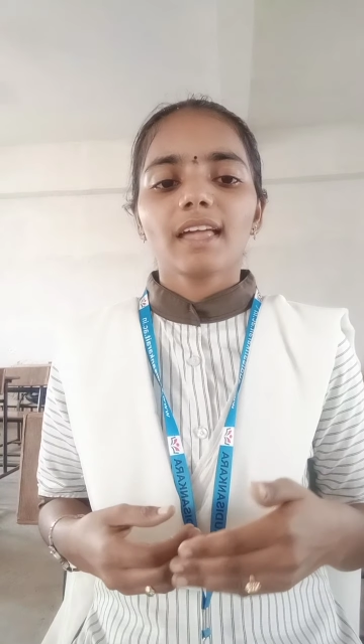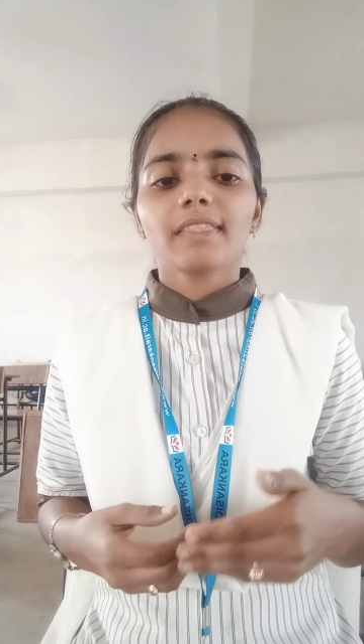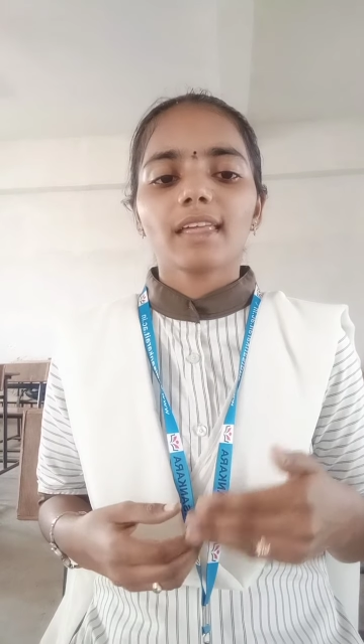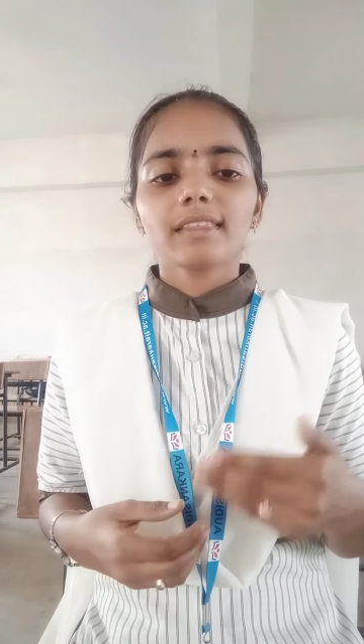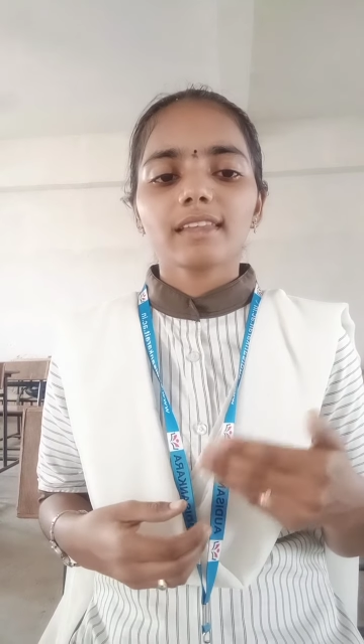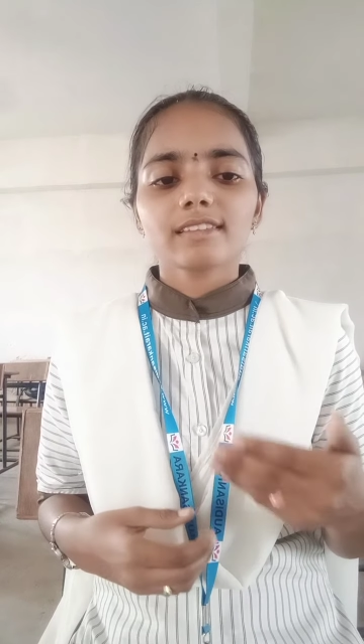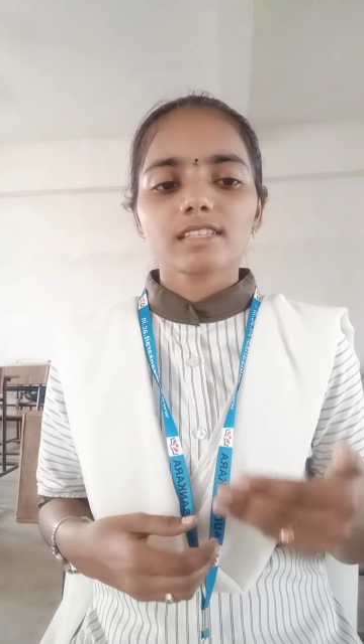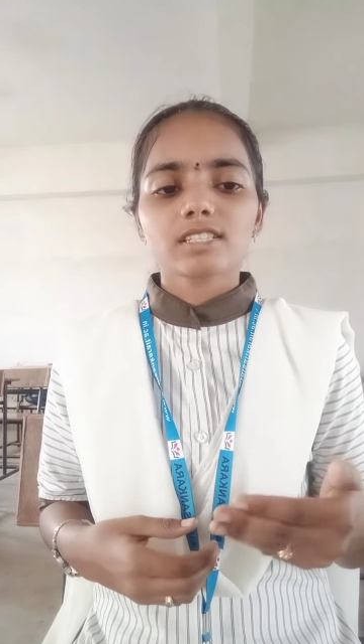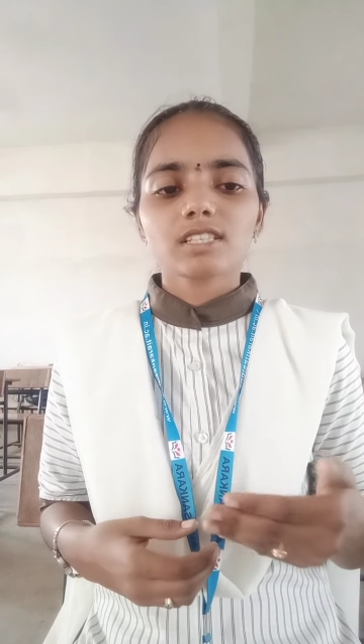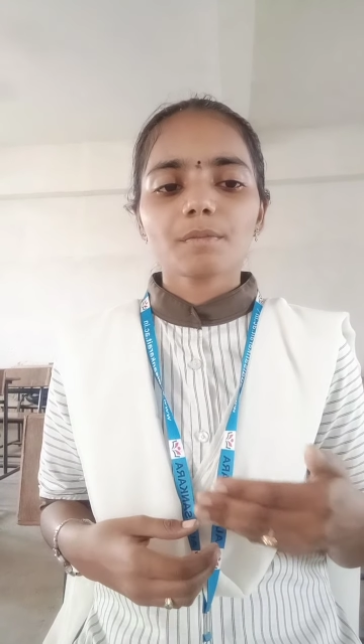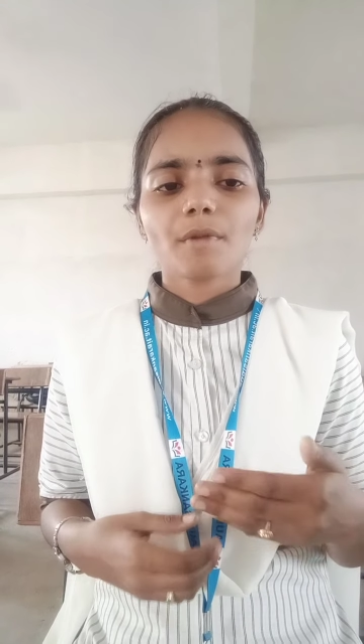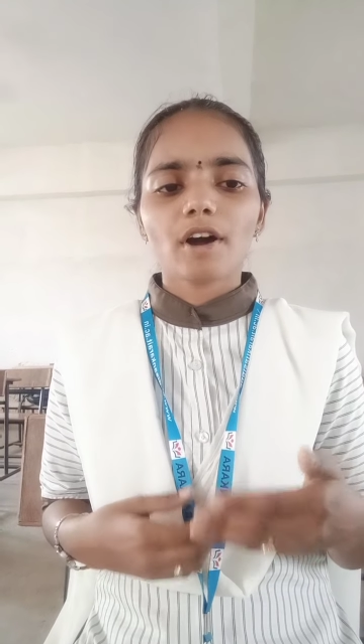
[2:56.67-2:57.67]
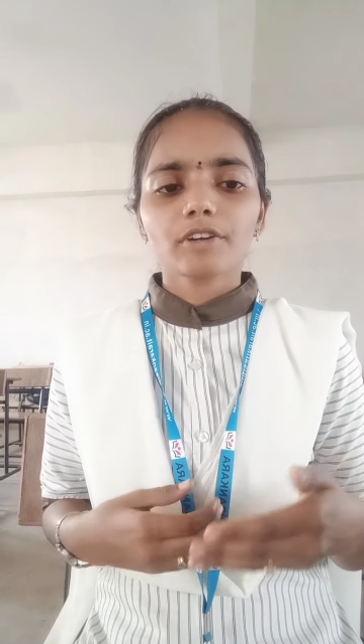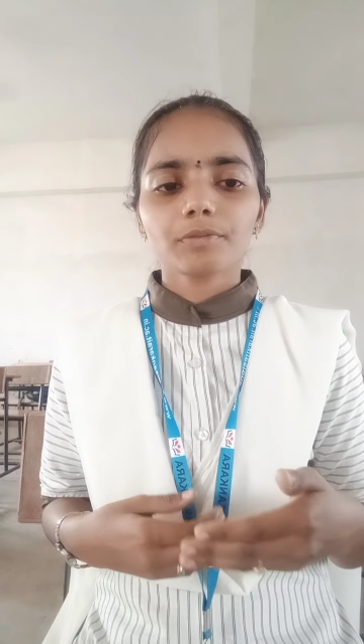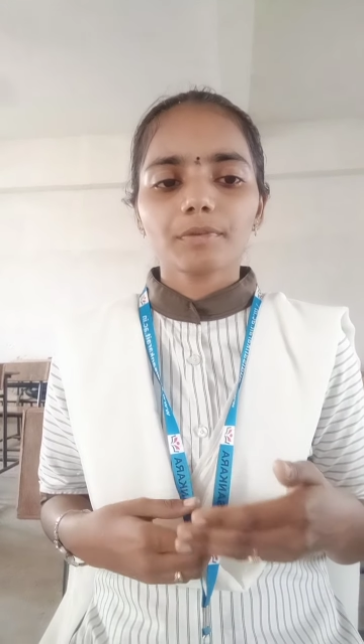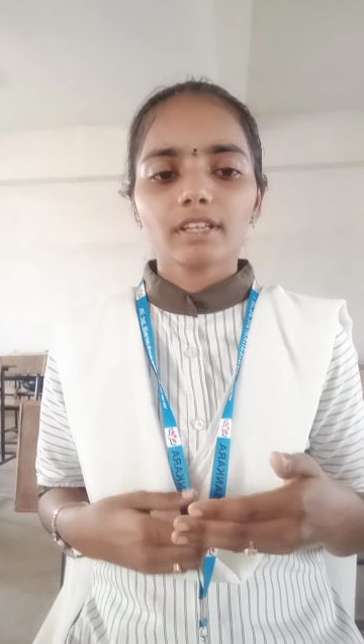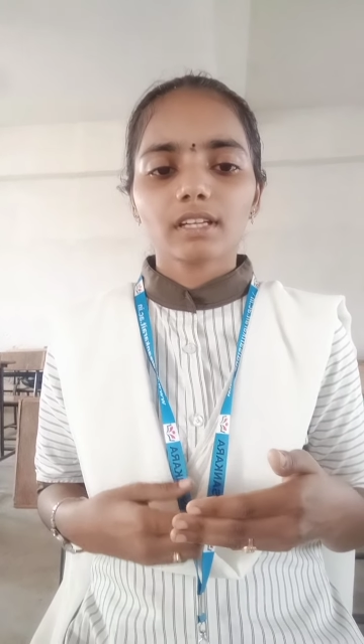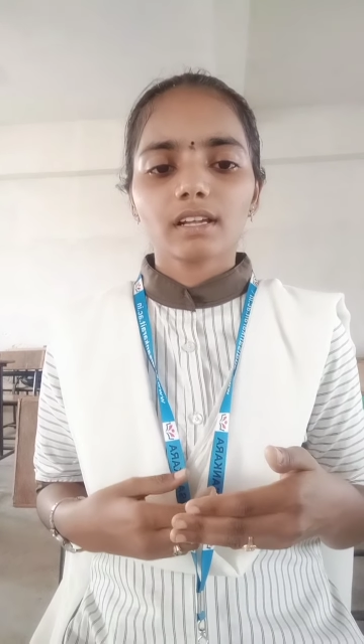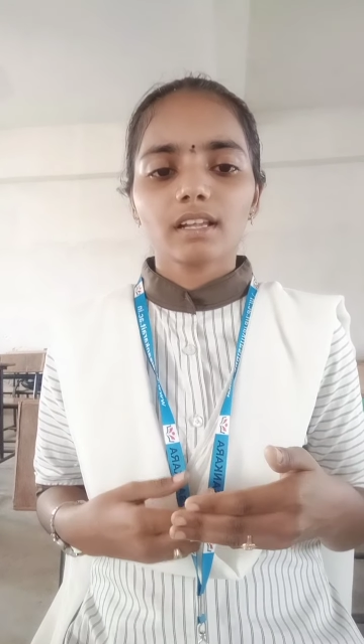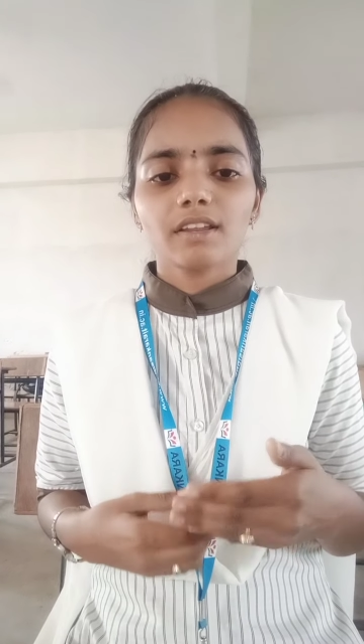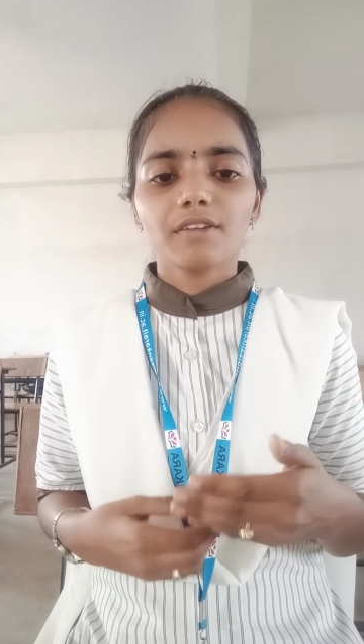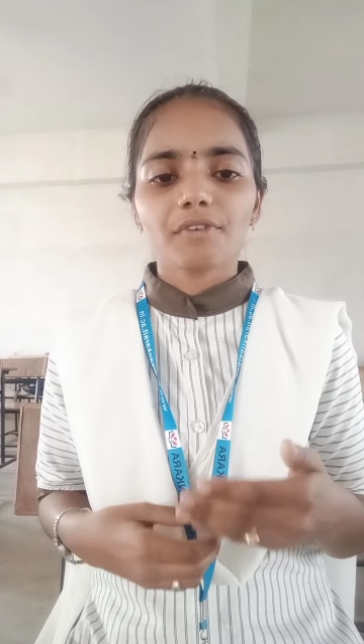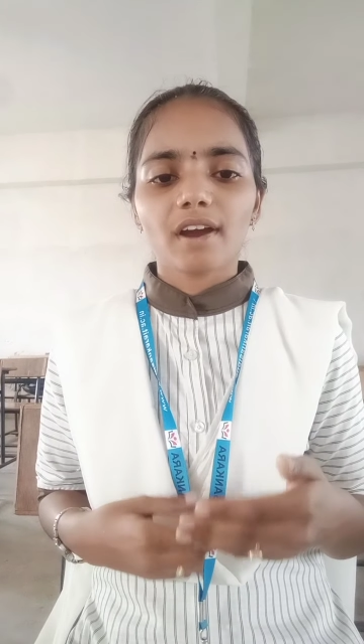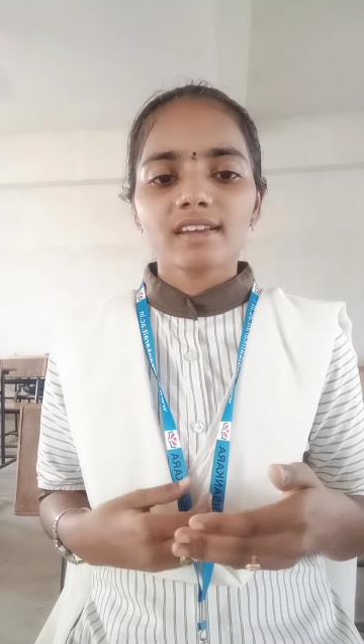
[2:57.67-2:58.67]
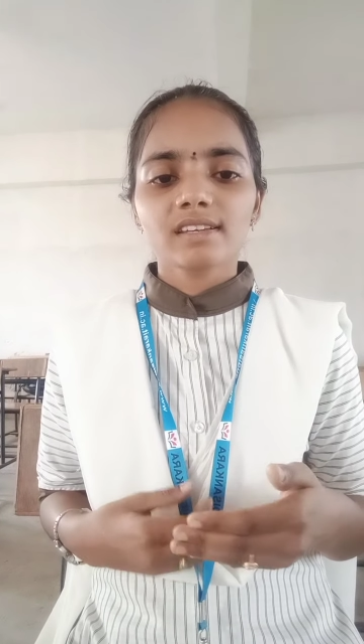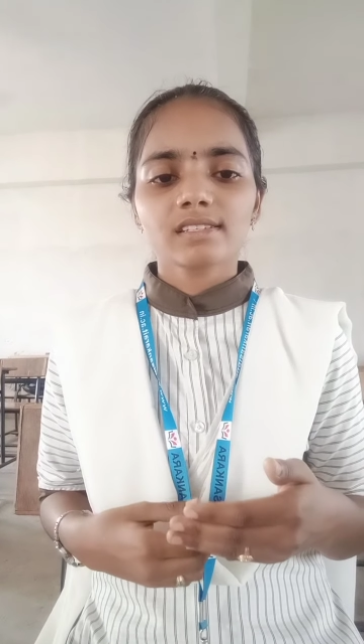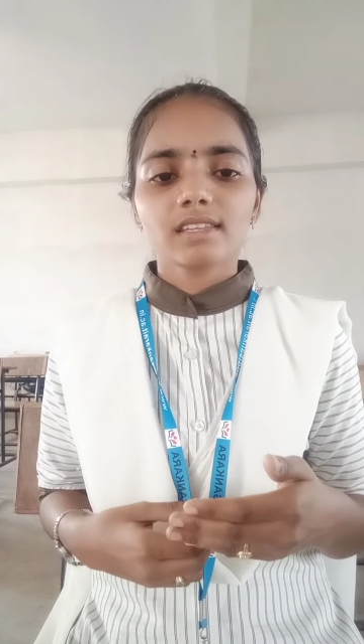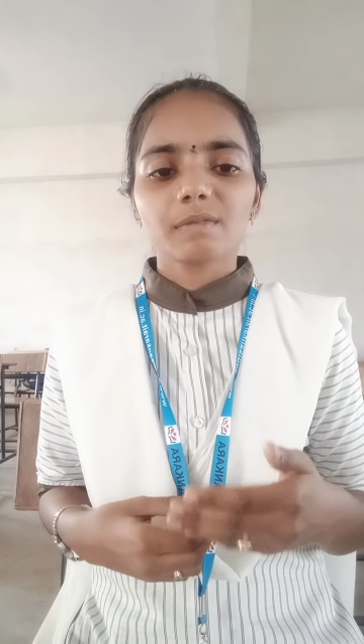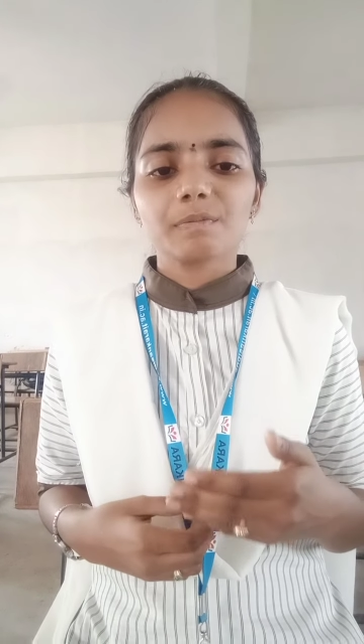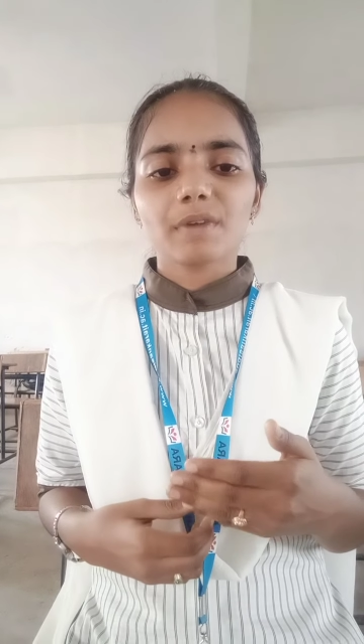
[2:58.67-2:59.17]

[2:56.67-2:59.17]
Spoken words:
then the system automatically finds the